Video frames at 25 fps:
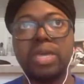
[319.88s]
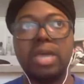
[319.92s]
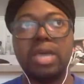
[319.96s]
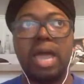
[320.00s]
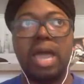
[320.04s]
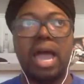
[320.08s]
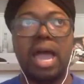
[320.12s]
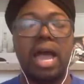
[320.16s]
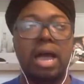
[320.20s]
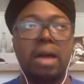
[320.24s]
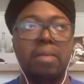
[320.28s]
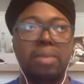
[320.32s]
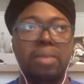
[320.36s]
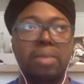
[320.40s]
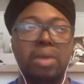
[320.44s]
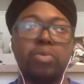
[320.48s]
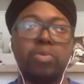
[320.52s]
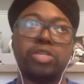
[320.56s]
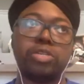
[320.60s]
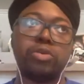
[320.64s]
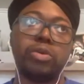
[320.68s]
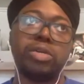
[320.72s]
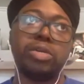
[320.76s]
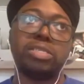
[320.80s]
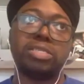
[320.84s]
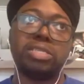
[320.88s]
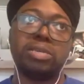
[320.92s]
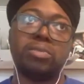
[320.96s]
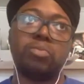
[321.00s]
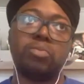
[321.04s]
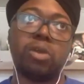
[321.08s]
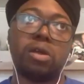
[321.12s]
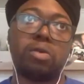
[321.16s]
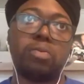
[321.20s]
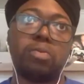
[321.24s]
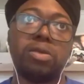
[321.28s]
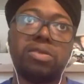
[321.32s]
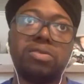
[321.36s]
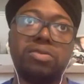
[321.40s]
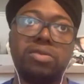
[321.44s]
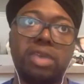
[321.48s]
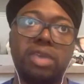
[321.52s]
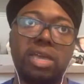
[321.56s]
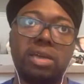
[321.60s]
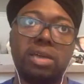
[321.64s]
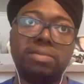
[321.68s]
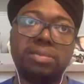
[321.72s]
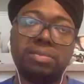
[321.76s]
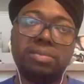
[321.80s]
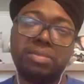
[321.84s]
and we're doing some work with
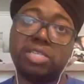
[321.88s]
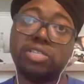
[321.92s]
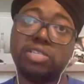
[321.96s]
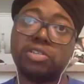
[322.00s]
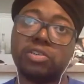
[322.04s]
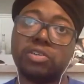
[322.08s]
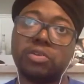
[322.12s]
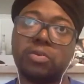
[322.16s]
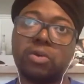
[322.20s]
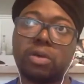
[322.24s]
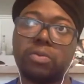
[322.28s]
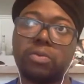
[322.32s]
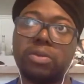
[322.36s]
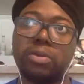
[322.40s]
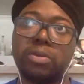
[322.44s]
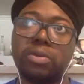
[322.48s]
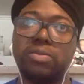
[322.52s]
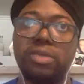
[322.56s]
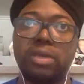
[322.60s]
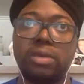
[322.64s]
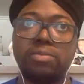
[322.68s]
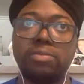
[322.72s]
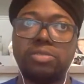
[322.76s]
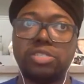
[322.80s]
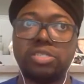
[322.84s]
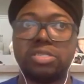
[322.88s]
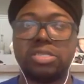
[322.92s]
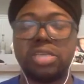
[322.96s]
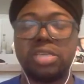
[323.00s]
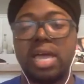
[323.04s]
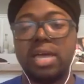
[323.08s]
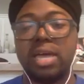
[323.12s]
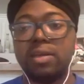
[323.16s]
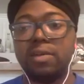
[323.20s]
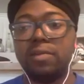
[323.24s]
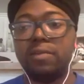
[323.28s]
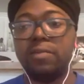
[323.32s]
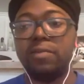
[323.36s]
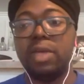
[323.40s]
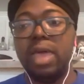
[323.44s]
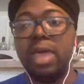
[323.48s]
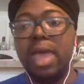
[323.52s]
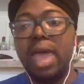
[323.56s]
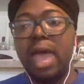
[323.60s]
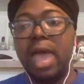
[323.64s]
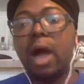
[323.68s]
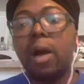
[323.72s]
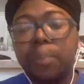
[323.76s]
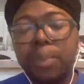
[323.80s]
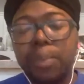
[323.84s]
them, some digital work with them, just kind of
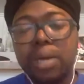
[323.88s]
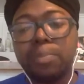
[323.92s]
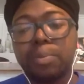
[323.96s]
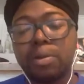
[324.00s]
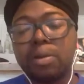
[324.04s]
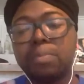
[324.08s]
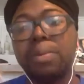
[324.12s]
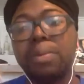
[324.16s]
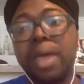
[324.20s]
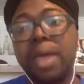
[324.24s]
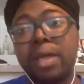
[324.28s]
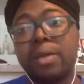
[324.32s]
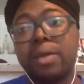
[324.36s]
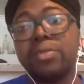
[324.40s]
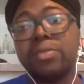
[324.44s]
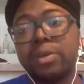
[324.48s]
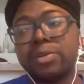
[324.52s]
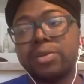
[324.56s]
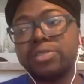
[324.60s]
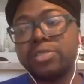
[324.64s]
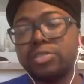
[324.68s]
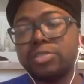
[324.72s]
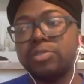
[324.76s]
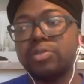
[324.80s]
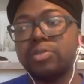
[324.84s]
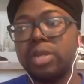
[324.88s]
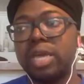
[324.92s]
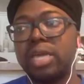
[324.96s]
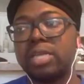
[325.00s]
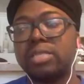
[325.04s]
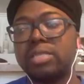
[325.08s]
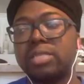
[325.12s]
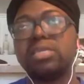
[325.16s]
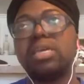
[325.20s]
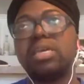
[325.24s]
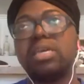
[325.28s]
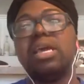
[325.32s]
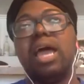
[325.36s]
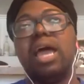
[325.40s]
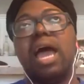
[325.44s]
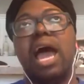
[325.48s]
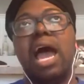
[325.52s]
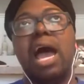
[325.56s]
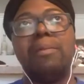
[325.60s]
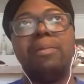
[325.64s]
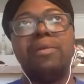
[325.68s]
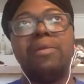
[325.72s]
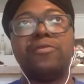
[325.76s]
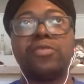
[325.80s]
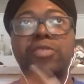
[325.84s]
helping prepare their students.
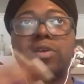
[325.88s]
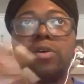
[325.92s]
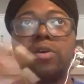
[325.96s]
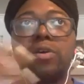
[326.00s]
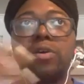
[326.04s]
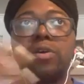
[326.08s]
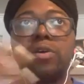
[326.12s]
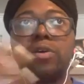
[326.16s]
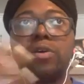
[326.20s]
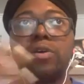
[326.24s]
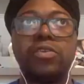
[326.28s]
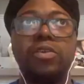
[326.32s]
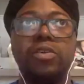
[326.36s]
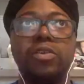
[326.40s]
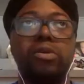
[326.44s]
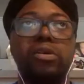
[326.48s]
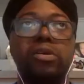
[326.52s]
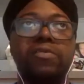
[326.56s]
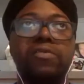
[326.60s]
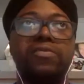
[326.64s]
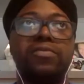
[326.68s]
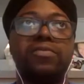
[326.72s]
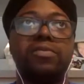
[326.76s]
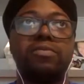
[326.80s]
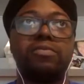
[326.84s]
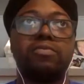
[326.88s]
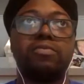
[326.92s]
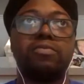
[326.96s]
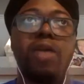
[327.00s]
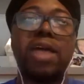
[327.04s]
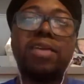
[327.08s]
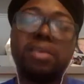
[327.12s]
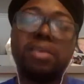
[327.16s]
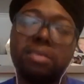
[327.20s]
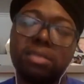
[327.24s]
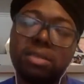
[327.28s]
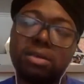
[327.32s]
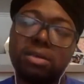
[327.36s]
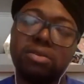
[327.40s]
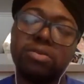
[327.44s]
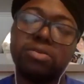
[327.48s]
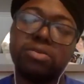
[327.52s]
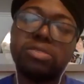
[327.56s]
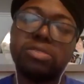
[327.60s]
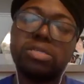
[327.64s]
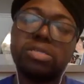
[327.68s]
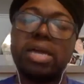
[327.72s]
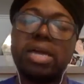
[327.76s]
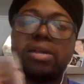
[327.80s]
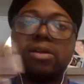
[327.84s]
And for those of you who have read in the
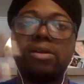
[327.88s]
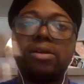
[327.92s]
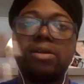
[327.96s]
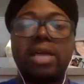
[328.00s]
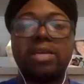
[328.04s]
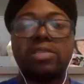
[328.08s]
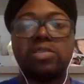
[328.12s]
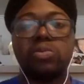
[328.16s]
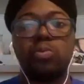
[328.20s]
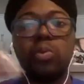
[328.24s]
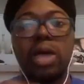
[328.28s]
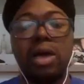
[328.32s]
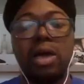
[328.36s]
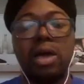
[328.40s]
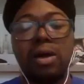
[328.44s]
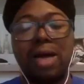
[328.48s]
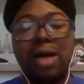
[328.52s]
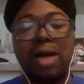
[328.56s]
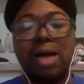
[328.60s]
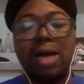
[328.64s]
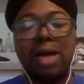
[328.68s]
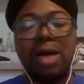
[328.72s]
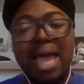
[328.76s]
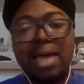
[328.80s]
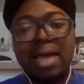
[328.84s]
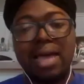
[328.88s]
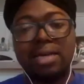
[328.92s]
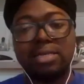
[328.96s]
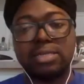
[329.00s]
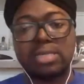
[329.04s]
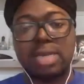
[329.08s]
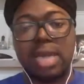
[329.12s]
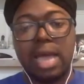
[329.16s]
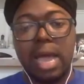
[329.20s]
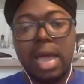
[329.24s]
newsletter as well as